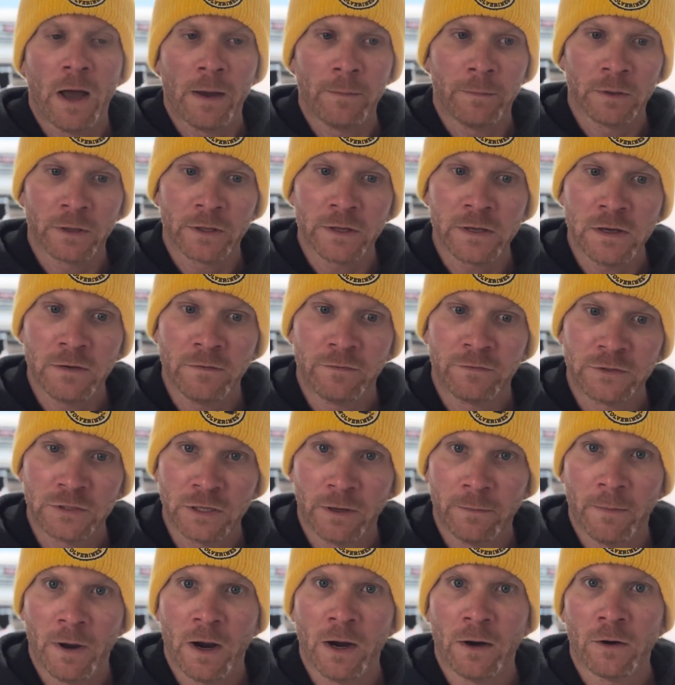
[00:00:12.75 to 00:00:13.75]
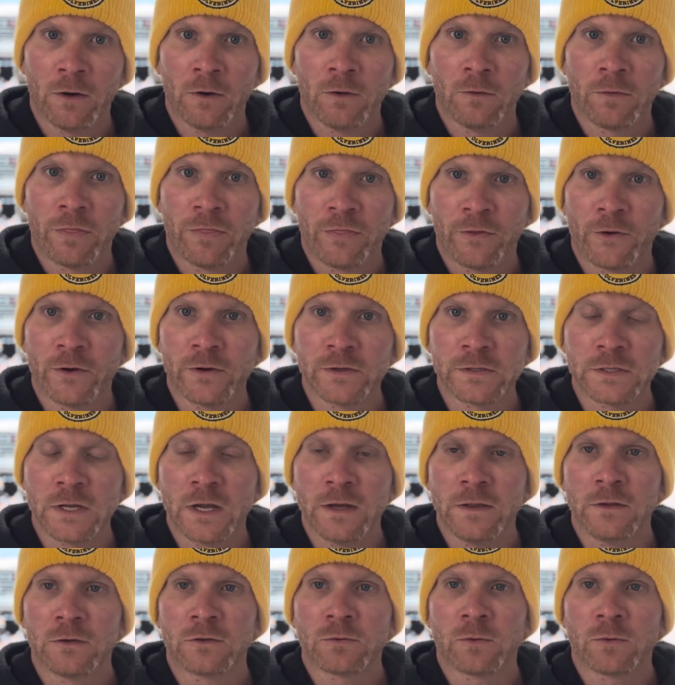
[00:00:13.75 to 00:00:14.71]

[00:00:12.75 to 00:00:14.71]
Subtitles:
I believe, tomorrow, Thursday the